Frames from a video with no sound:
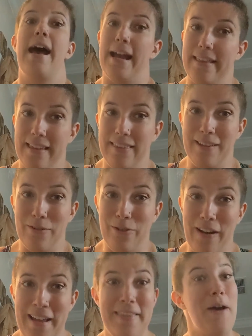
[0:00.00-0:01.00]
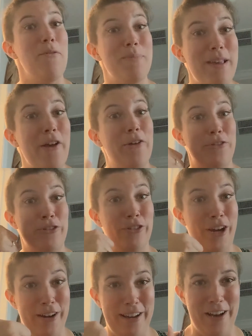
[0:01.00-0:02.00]
I think you will find that will be
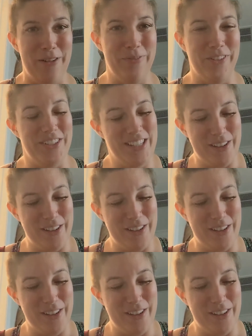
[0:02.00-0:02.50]
very helpful.